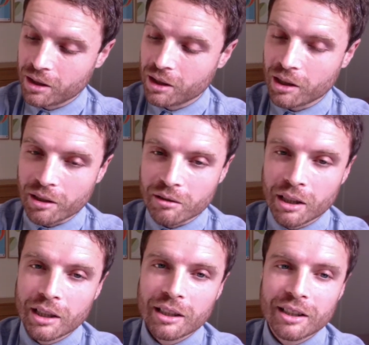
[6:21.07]

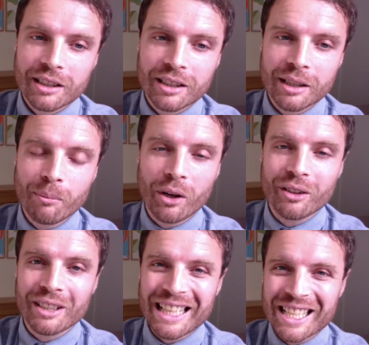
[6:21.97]
you might
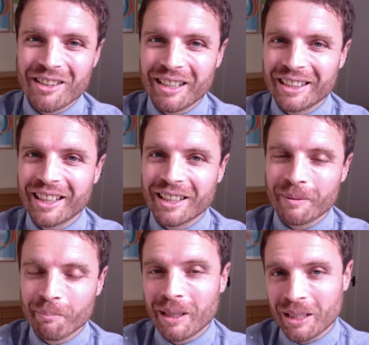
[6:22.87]
not necessarily get
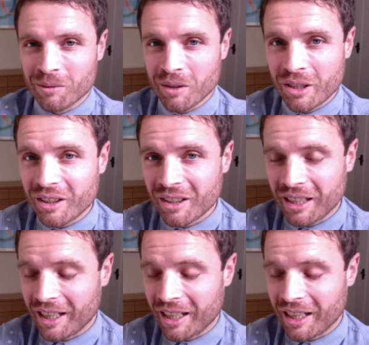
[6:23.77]
your money's worth